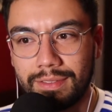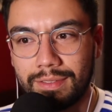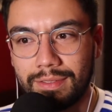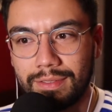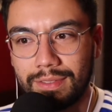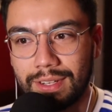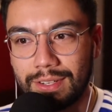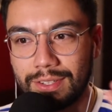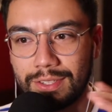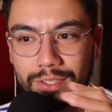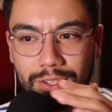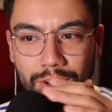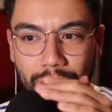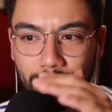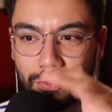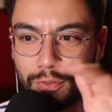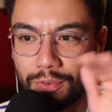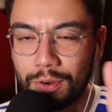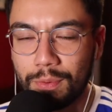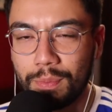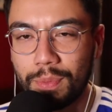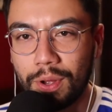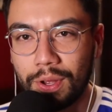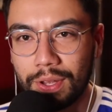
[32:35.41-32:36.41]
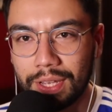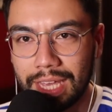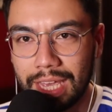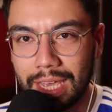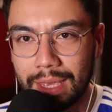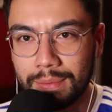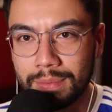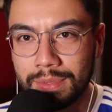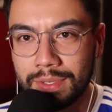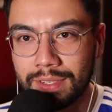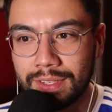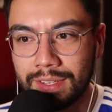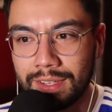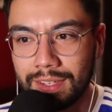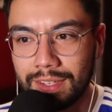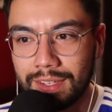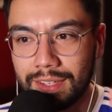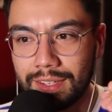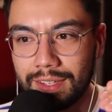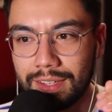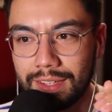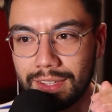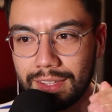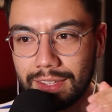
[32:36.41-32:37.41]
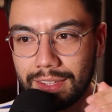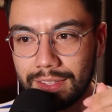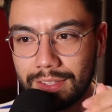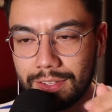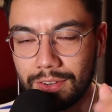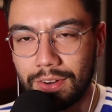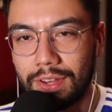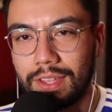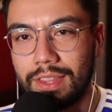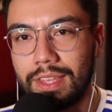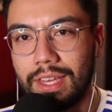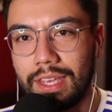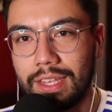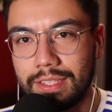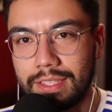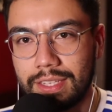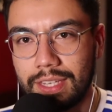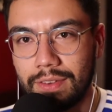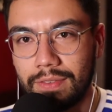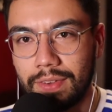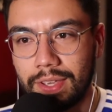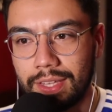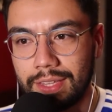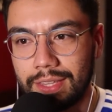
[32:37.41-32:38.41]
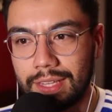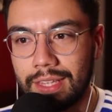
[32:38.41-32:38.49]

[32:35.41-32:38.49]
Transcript: There's no football games during Thanksgiving.